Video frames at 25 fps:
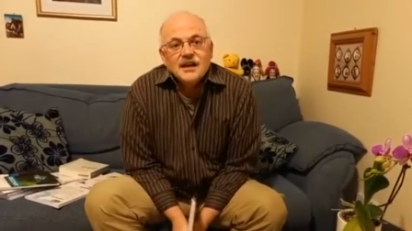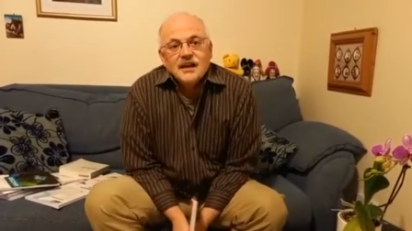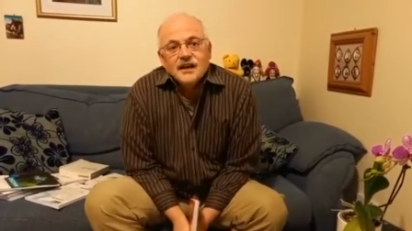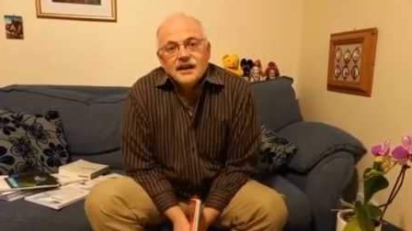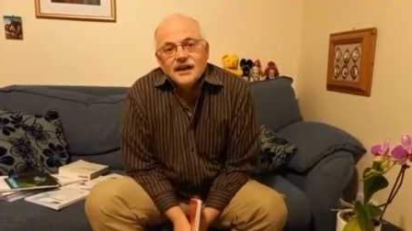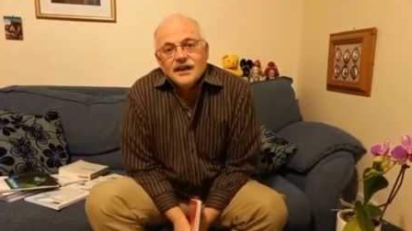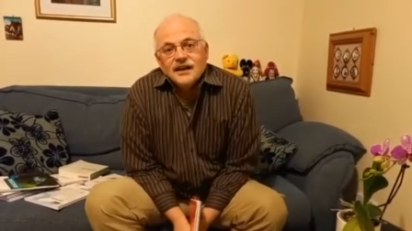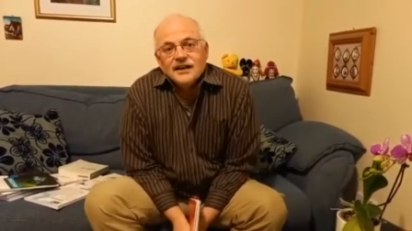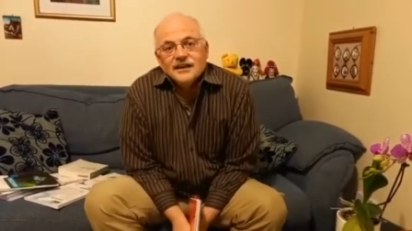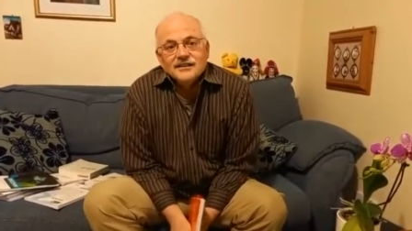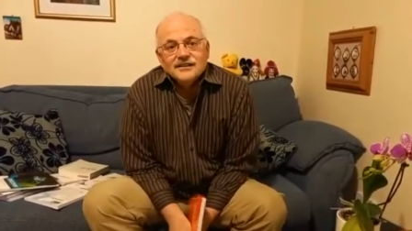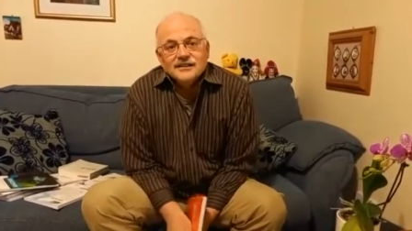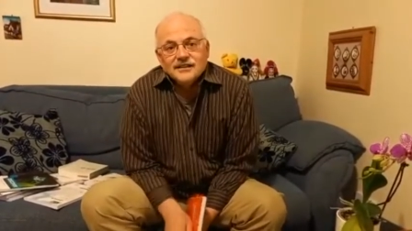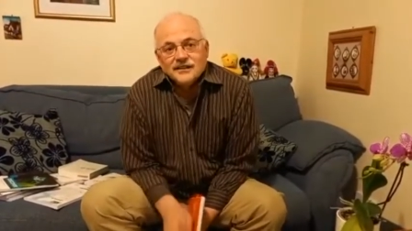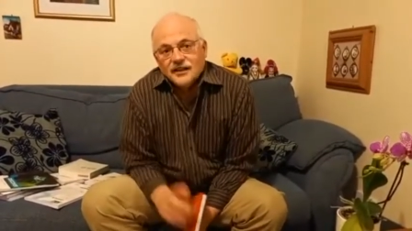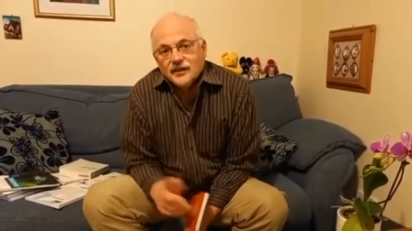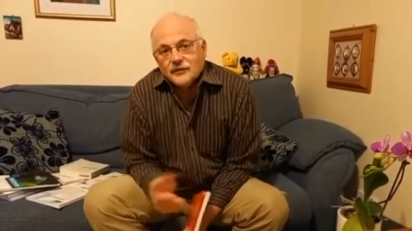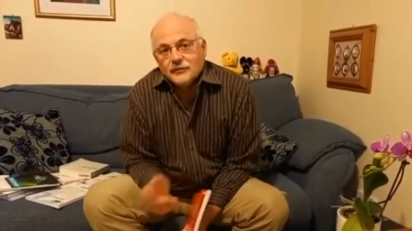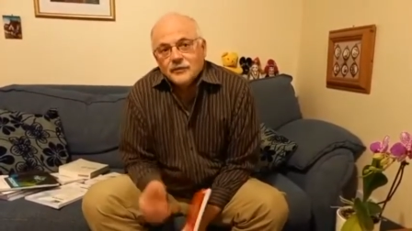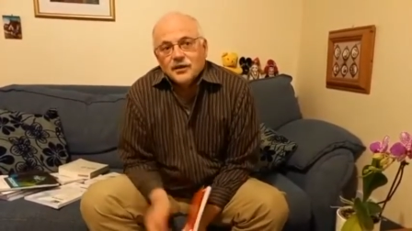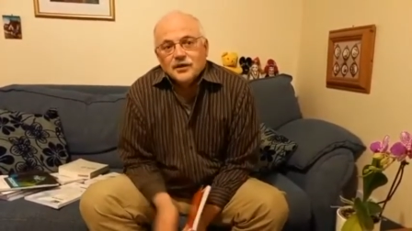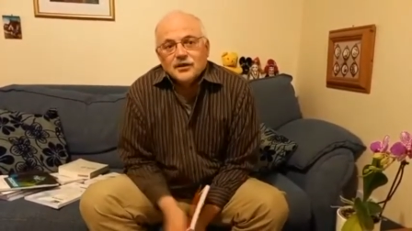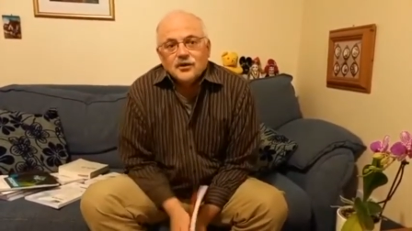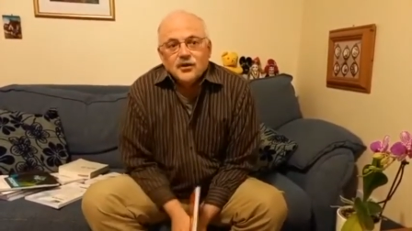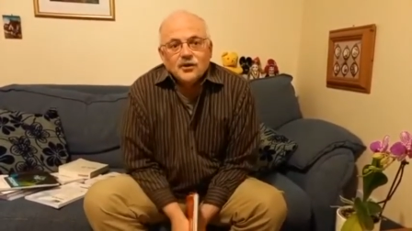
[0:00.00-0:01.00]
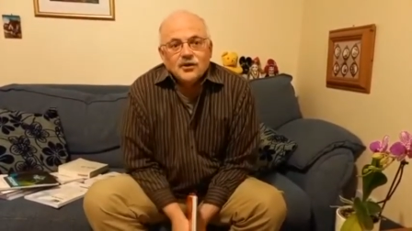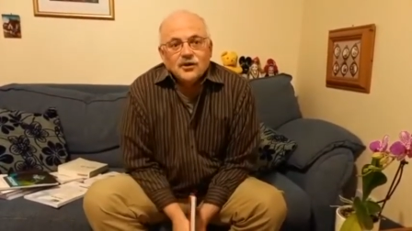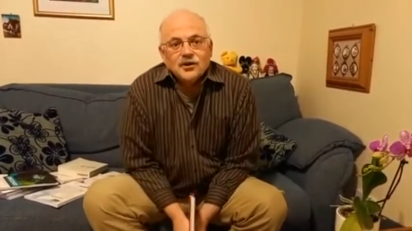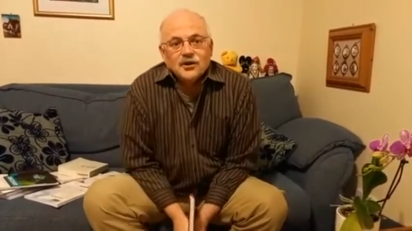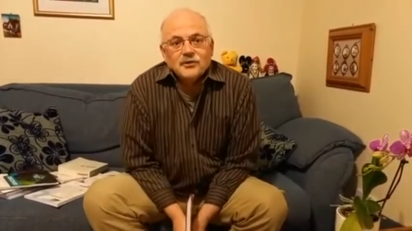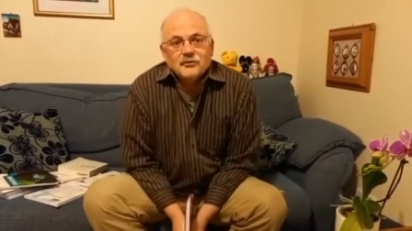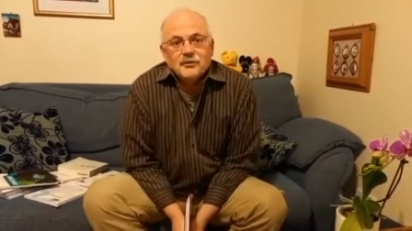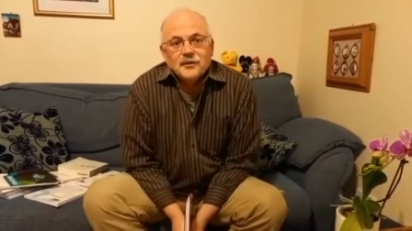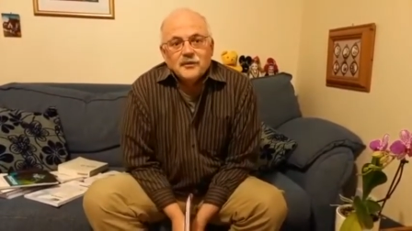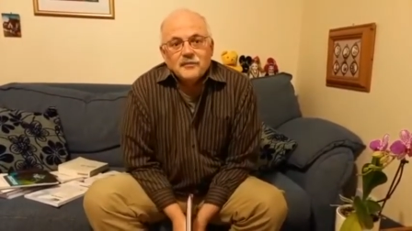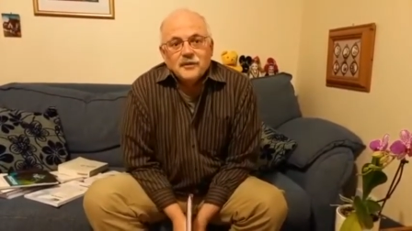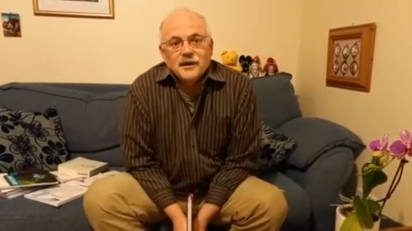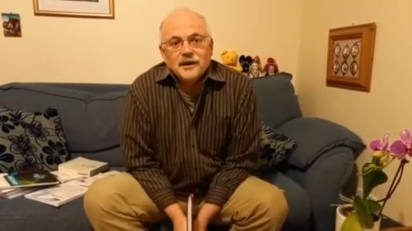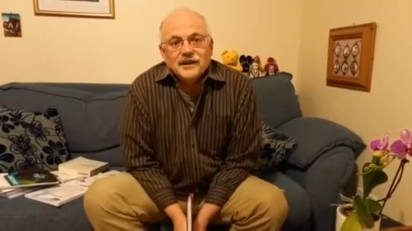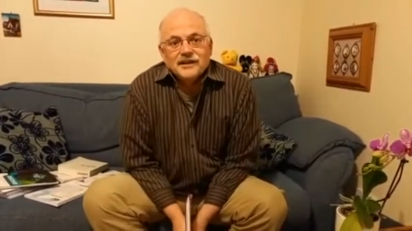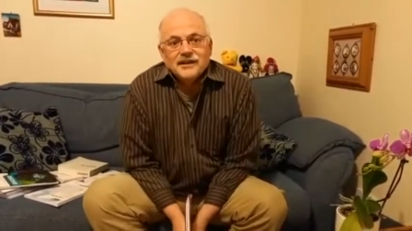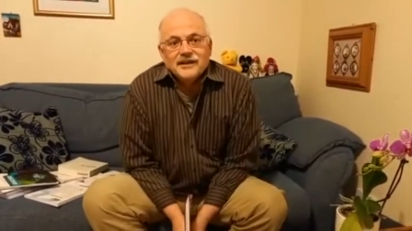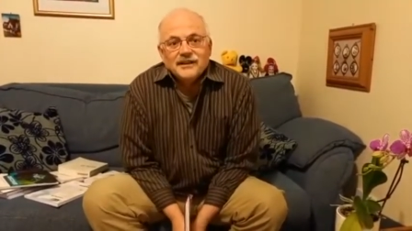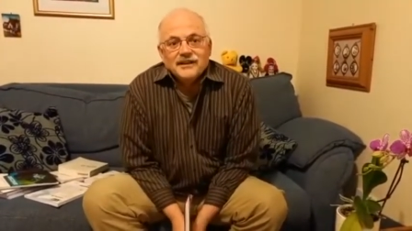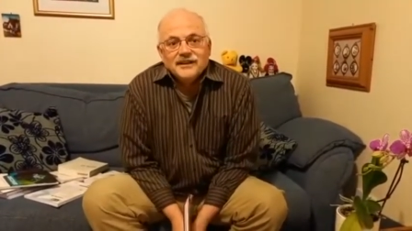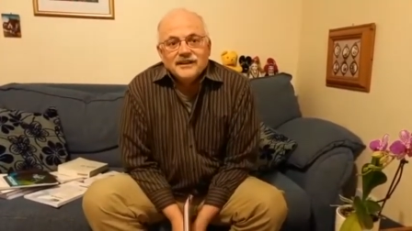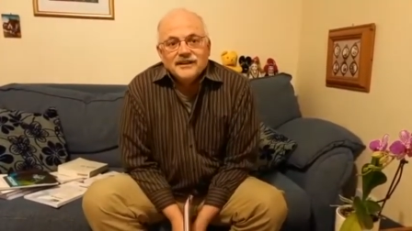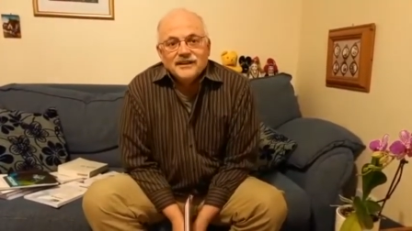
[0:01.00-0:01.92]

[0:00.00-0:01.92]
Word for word: And Claire Calling will be back